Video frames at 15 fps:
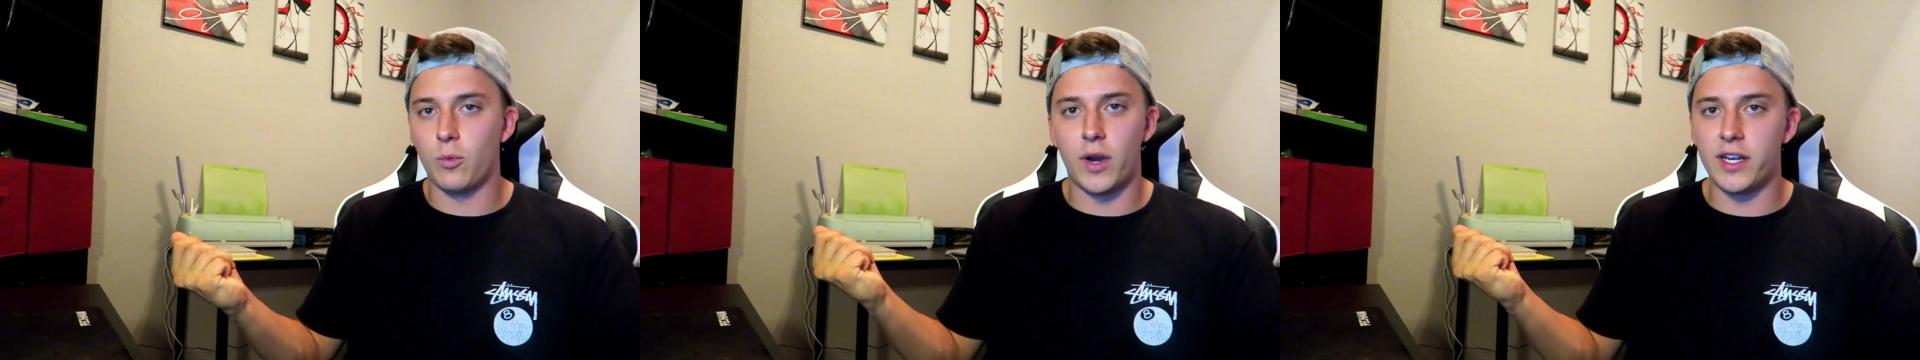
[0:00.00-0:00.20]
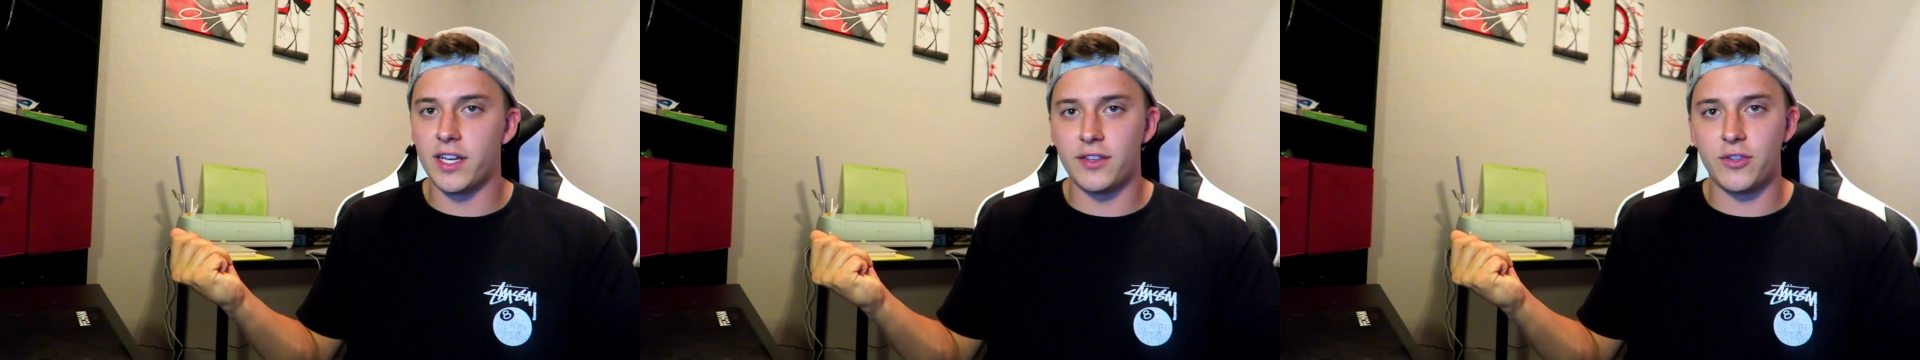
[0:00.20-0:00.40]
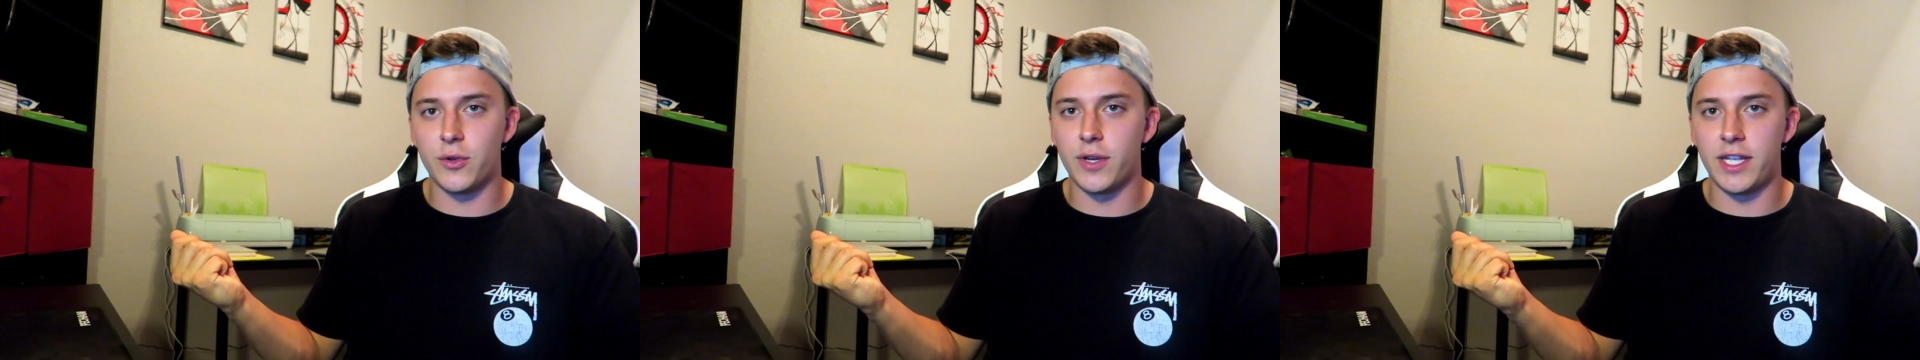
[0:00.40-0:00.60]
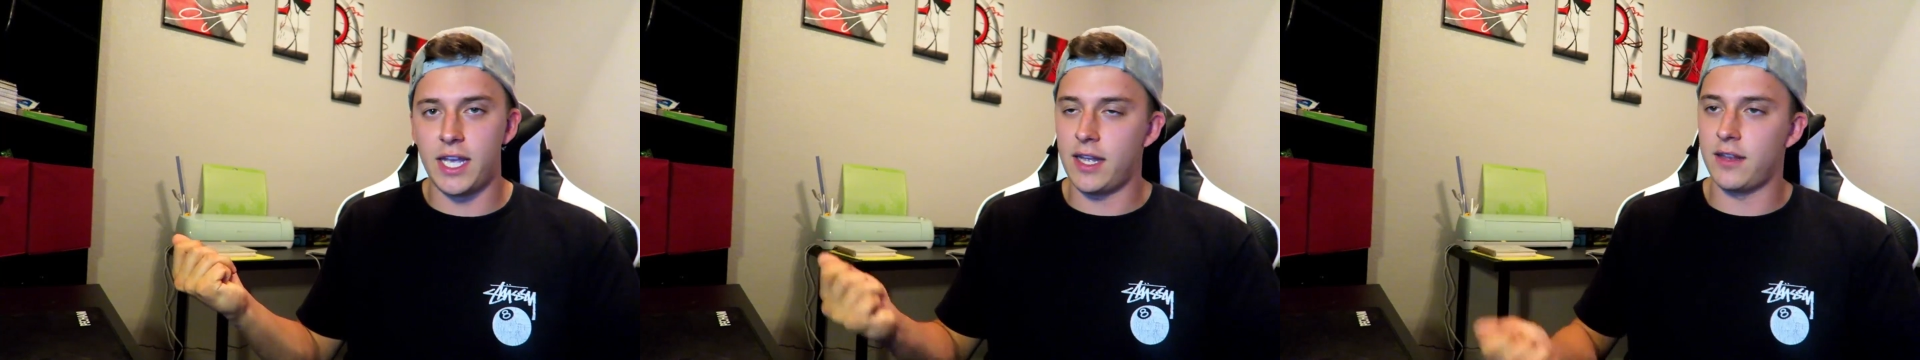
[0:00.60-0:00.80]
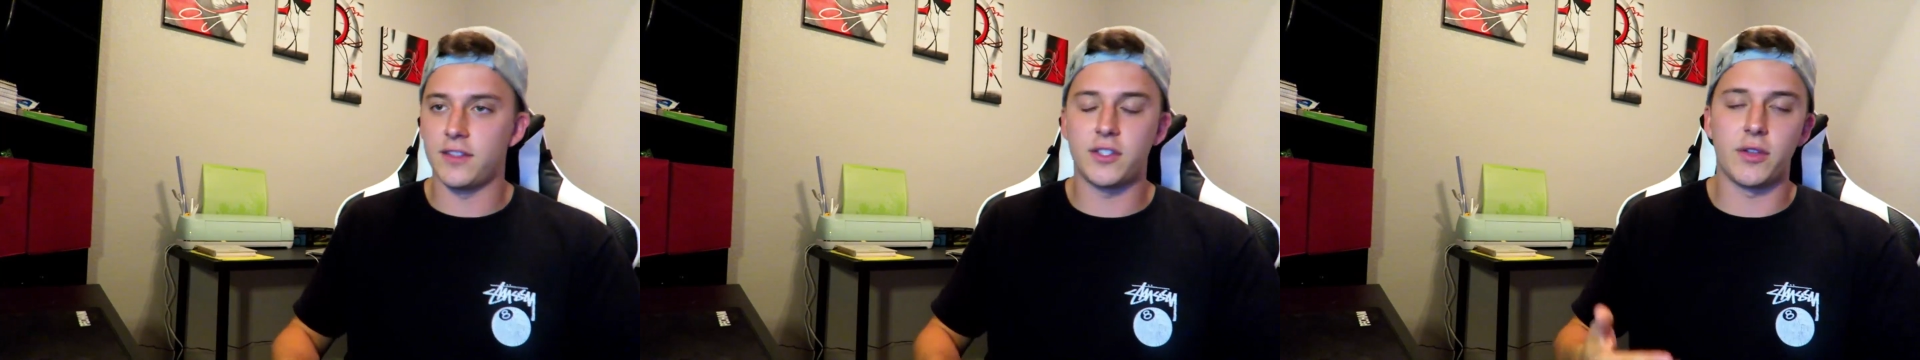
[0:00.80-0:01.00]
Why not do it
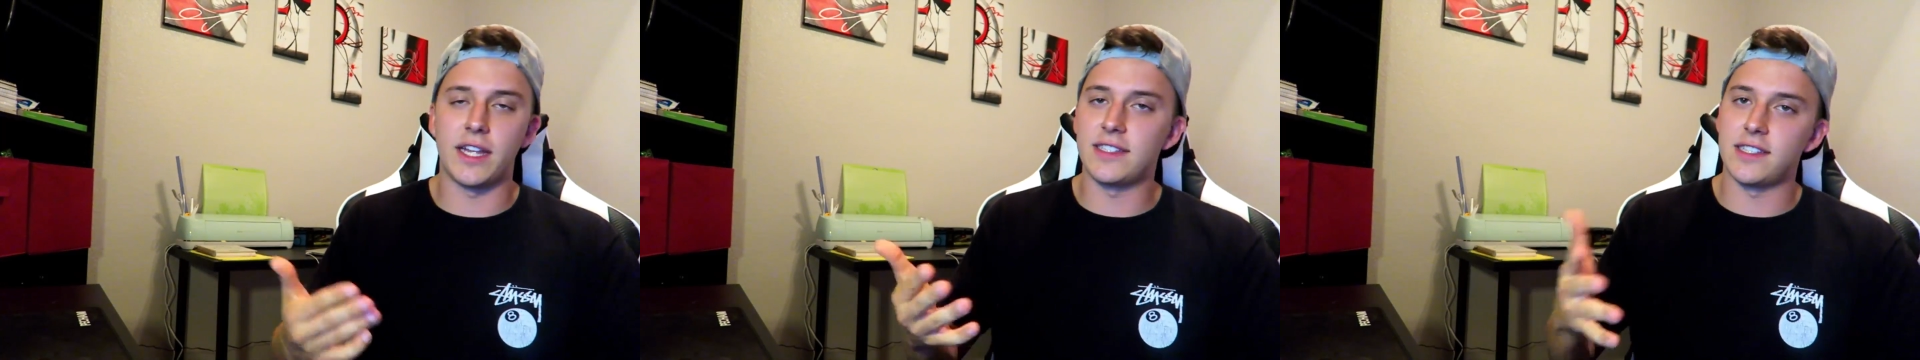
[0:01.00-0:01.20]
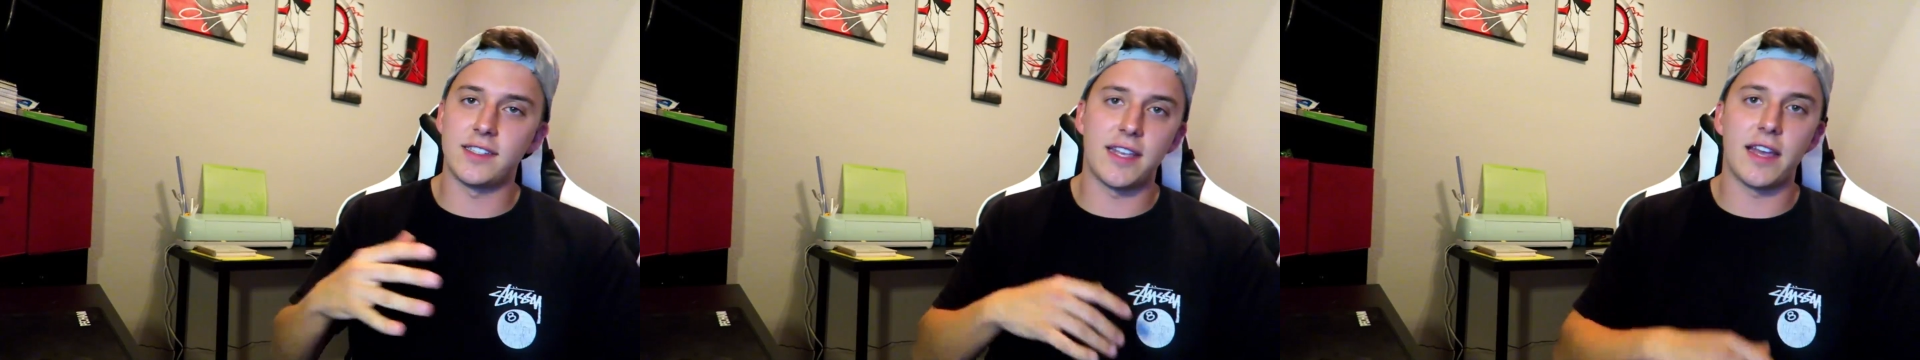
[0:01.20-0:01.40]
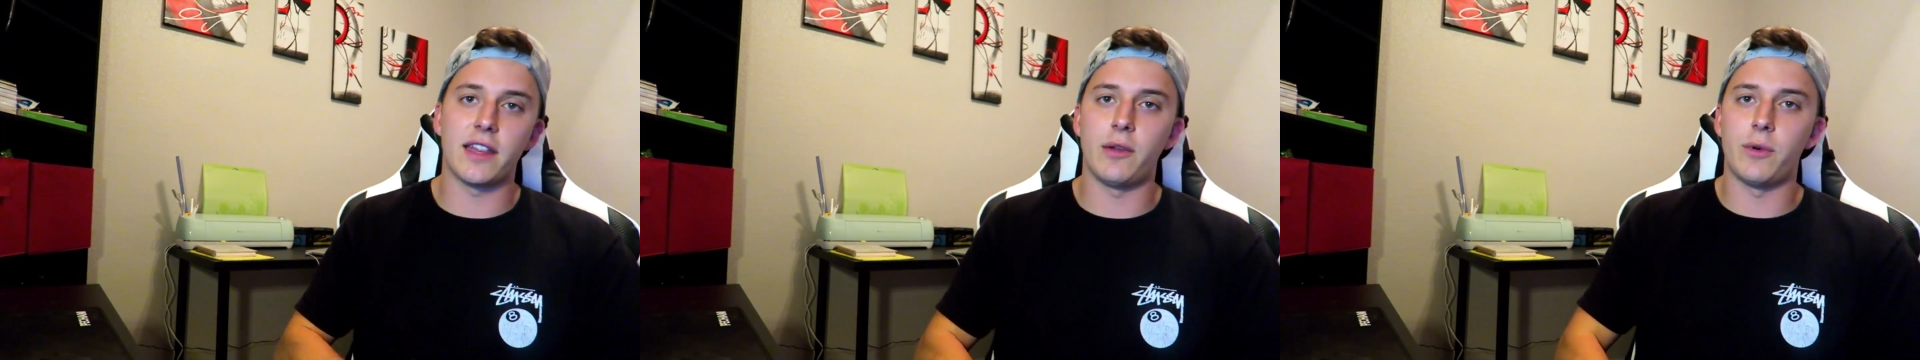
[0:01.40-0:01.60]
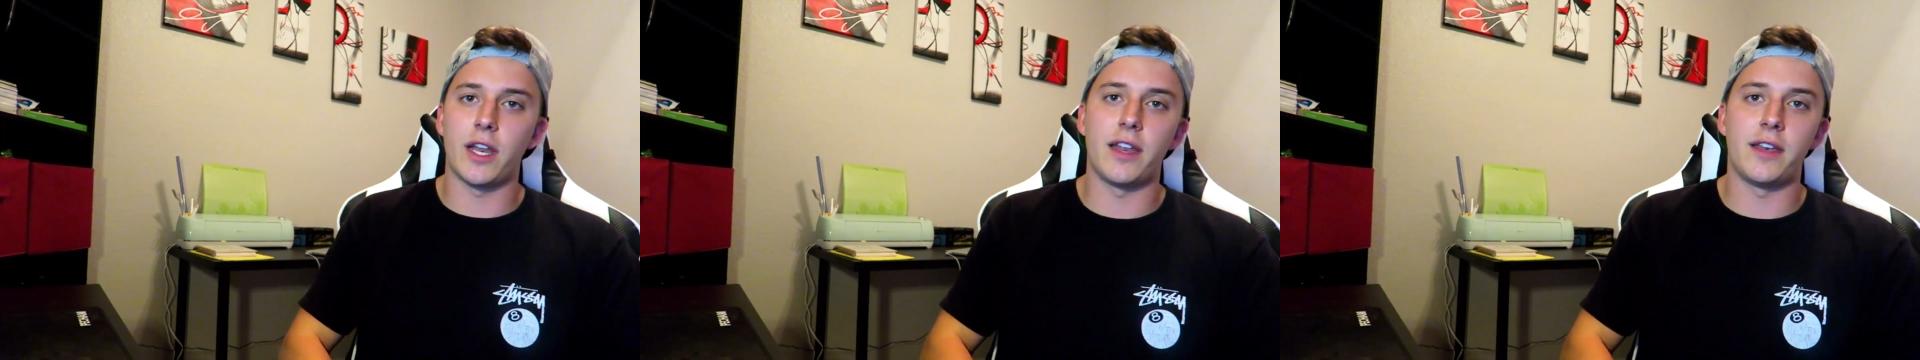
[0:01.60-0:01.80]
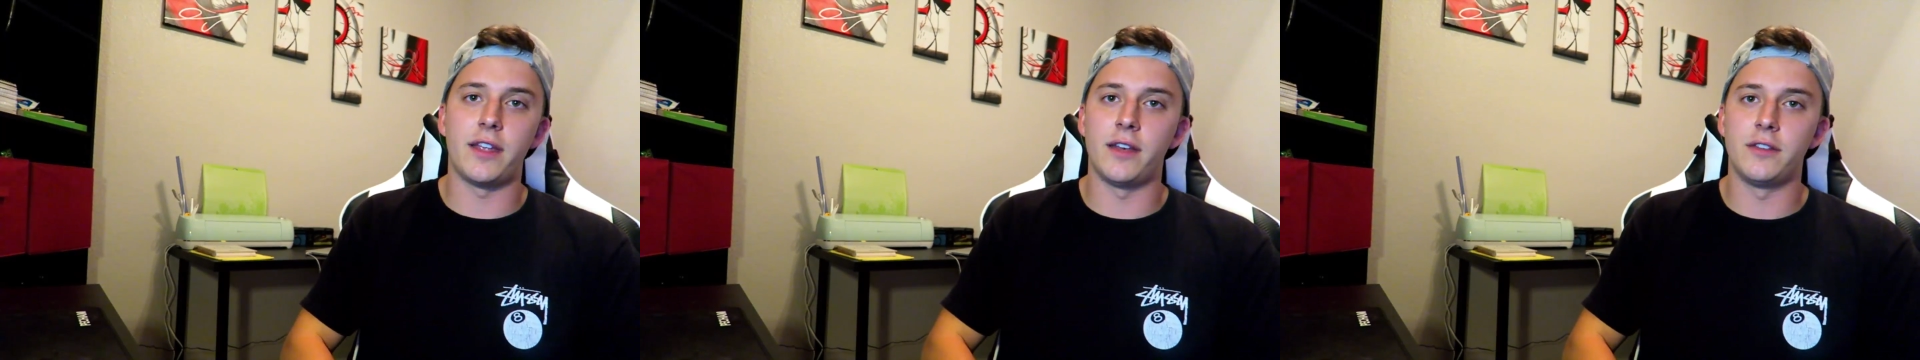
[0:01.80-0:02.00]
again? So that's exactly what
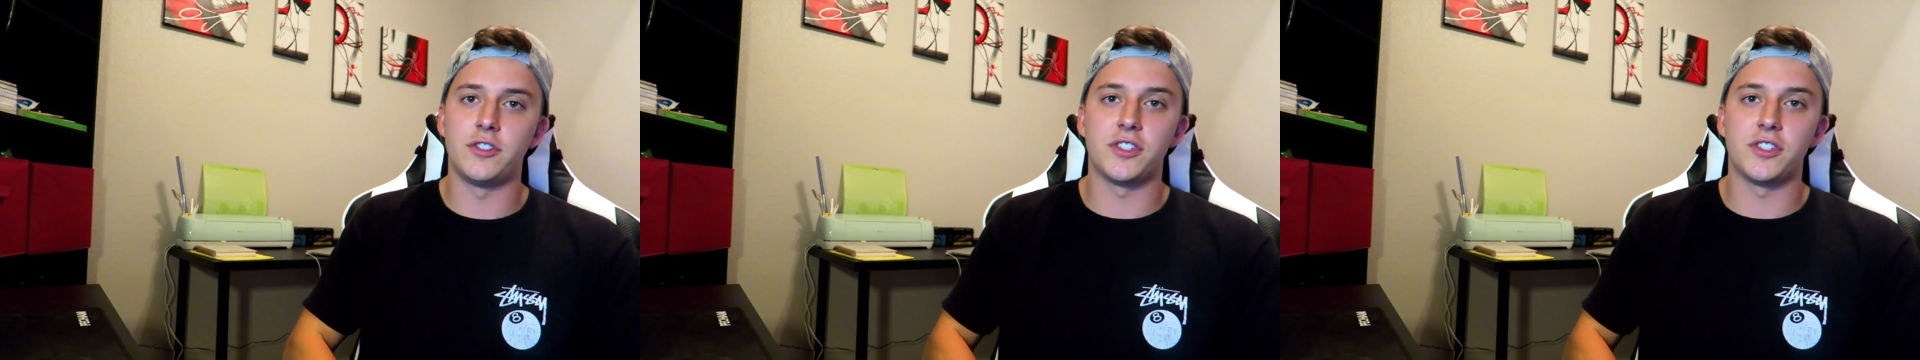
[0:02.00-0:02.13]
I did.